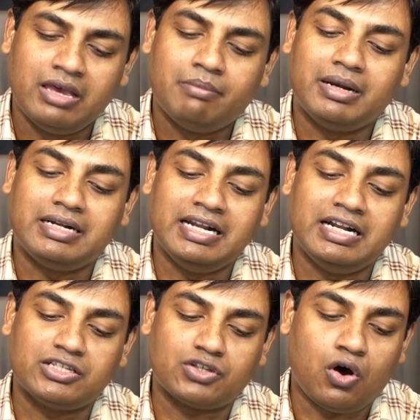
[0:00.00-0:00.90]
But it
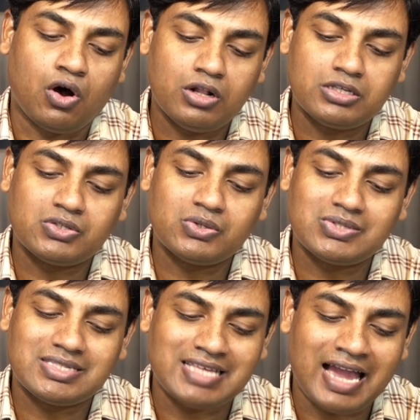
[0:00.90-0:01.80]
is also
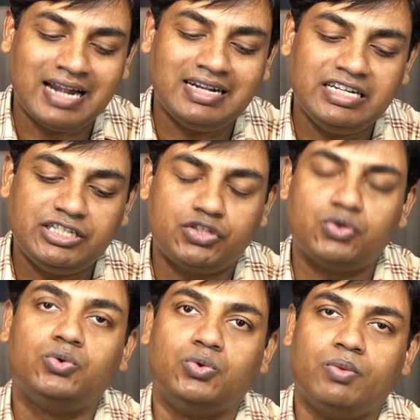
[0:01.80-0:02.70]
sadly
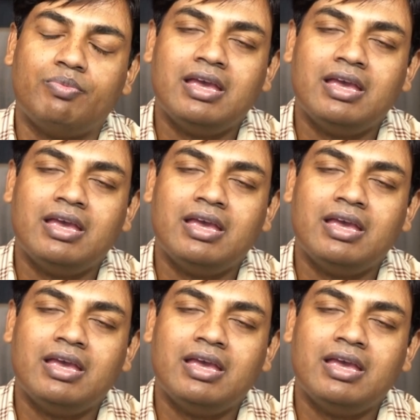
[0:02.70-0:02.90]
true